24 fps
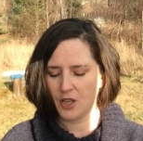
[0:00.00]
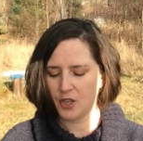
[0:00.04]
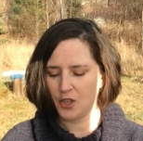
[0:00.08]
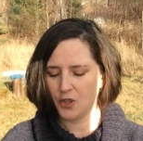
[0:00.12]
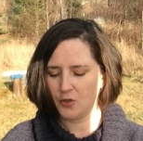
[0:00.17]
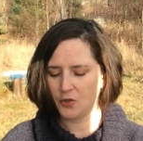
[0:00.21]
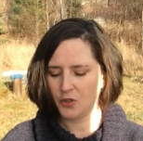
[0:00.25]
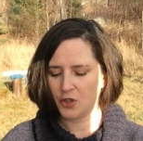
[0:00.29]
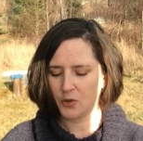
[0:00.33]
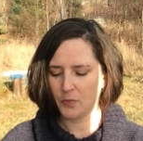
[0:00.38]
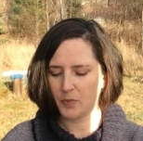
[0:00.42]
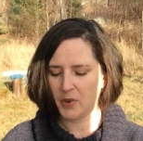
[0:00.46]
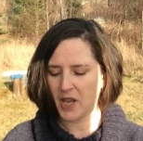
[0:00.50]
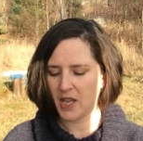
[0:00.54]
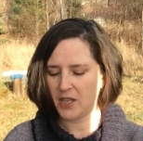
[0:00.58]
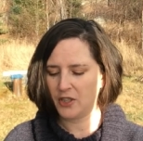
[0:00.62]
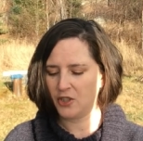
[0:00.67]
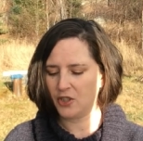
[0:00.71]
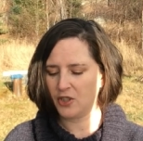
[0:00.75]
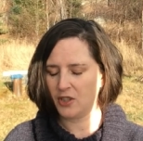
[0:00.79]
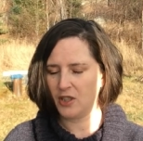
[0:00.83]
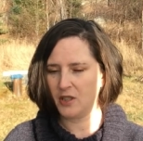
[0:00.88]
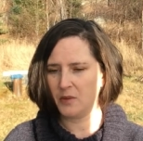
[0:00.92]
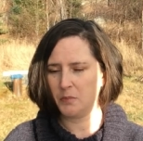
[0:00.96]
use your
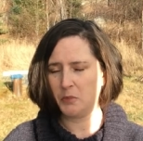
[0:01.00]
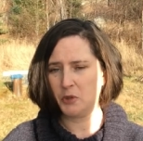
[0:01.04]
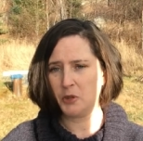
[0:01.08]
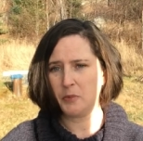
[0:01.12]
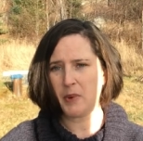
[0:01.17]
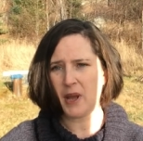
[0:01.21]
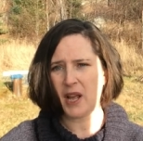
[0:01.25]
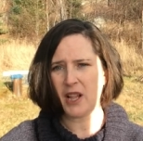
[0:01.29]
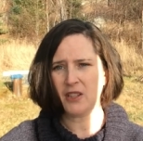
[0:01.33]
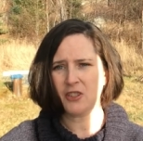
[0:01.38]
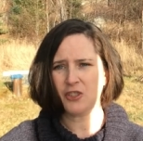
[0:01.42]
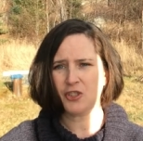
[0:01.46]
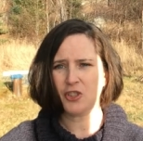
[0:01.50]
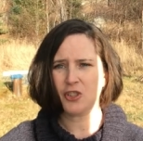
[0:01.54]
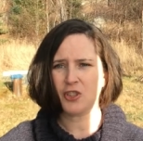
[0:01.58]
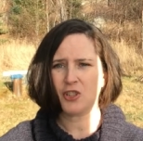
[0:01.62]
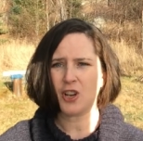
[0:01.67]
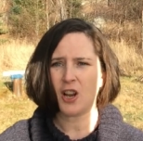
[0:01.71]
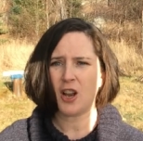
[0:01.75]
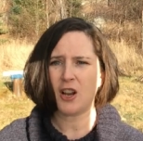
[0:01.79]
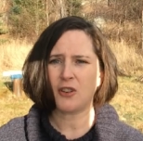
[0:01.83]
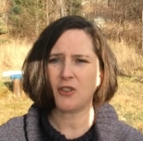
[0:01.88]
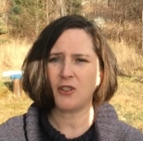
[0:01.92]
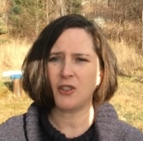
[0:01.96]
pendulum to balance your
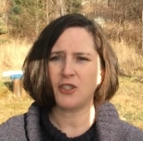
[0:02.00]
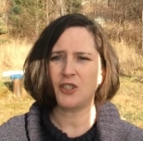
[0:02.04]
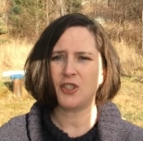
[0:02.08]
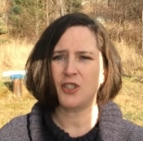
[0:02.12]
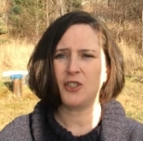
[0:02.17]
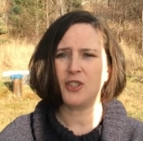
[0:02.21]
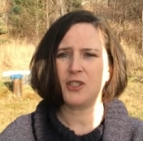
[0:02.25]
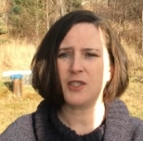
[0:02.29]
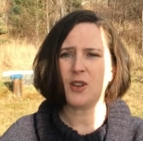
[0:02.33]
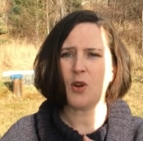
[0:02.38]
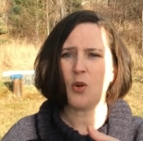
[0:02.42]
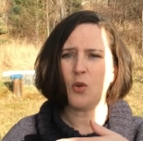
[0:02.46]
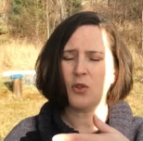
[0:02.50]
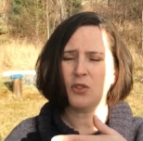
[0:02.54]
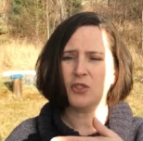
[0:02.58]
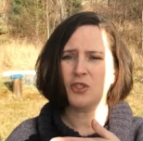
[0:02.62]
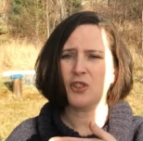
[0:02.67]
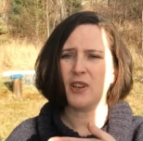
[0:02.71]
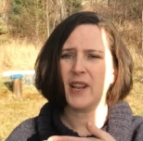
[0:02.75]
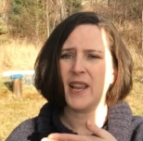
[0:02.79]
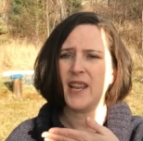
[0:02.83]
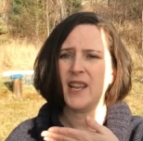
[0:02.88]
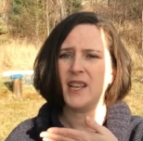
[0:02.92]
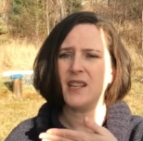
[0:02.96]
chakras, you just hold
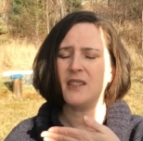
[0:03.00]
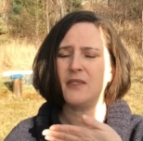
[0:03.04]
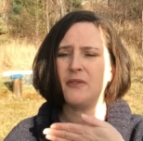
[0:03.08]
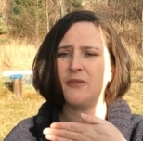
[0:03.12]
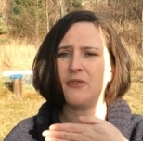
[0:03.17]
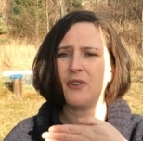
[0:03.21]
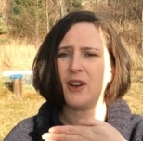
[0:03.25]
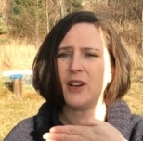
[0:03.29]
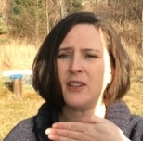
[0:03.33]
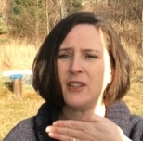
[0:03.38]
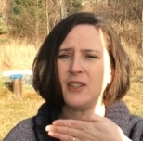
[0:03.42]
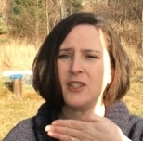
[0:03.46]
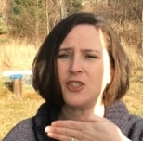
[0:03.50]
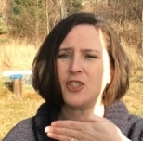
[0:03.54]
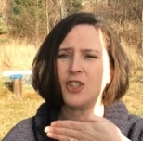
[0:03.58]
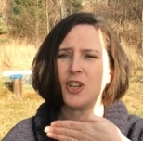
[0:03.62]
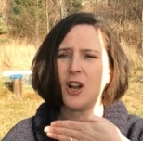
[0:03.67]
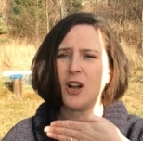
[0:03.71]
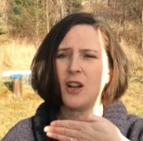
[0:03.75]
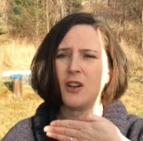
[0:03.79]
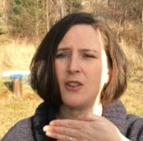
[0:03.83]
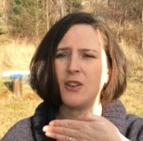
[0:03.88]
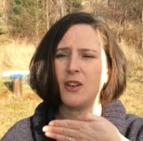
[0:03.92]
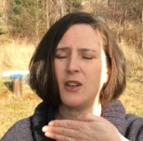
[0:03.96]
your hand in front of the
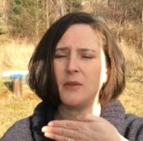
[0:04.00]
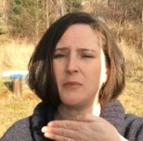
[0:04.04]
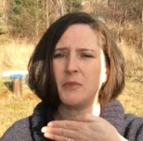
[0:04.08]
chakra.